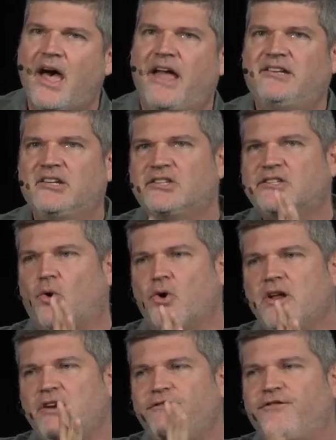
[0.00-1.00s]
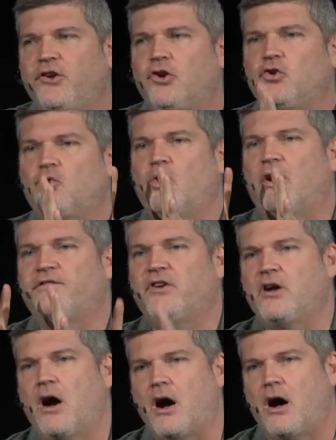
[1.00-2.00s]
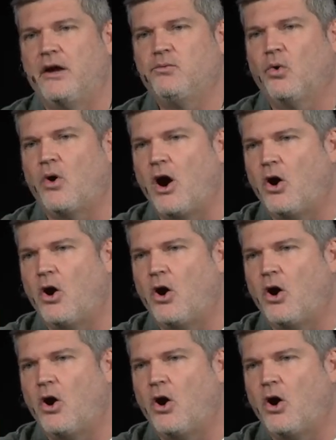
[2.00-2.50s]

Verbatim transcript: A distorted view of God will